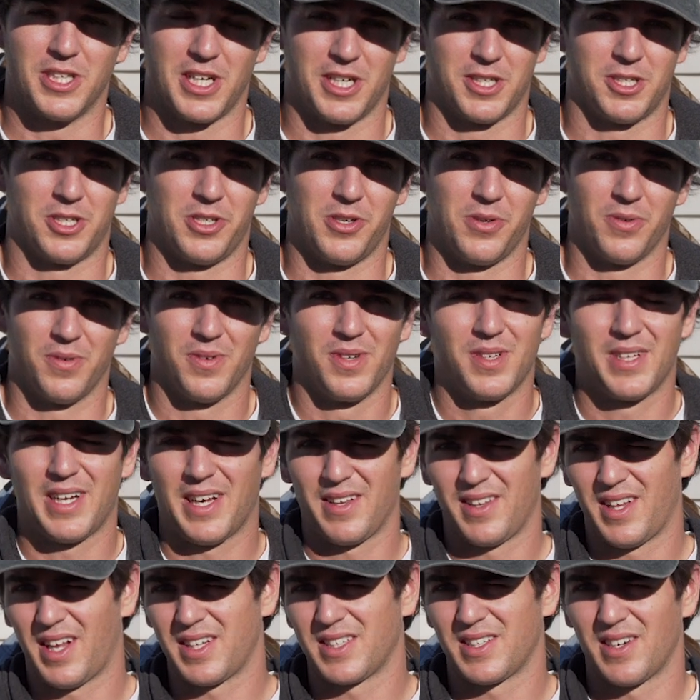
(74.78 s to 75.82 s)
issue.
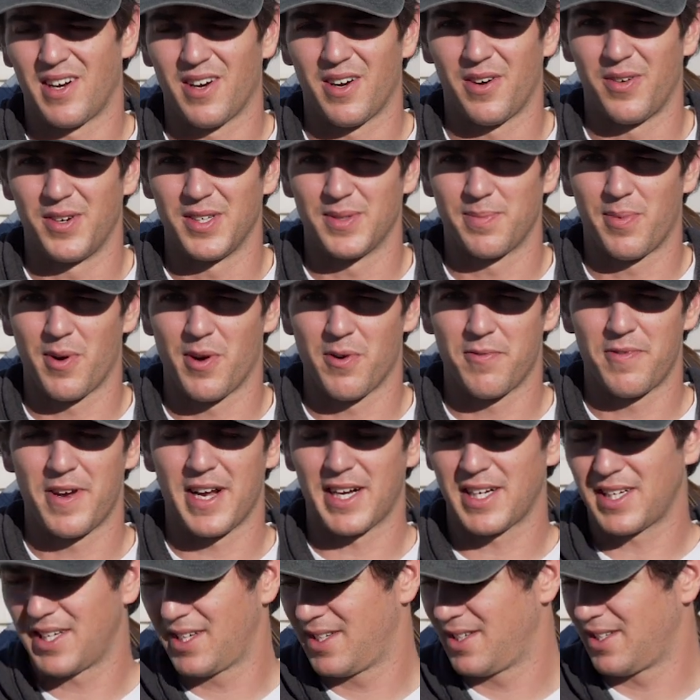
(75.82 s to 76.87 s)
Now that's not always
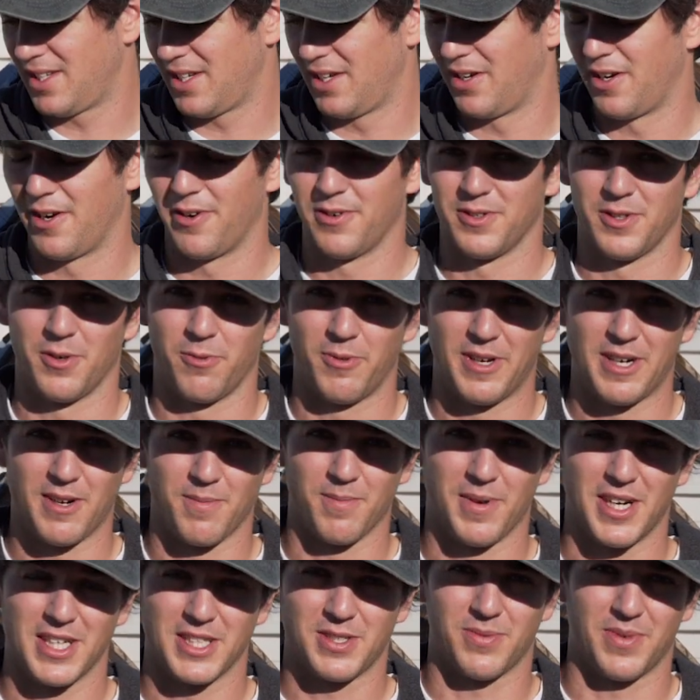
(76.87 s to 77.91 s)
perfect. You know, in the winter
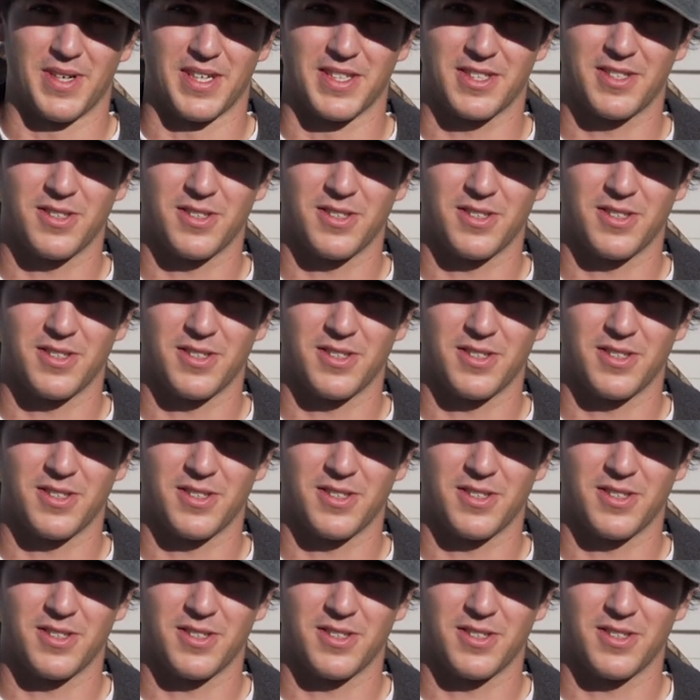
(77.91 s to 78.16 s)
months when it's